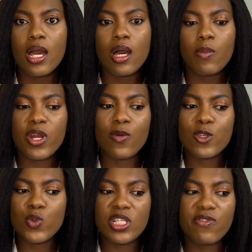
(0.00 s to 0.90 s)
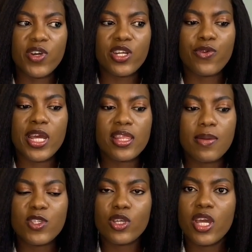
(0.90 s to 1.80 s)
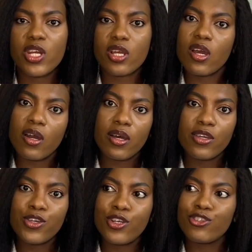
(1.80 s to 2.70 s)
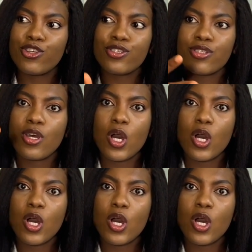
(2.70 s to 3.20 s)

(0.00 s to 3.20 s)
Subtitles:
but I was waiting for the right time to get a car. You don't just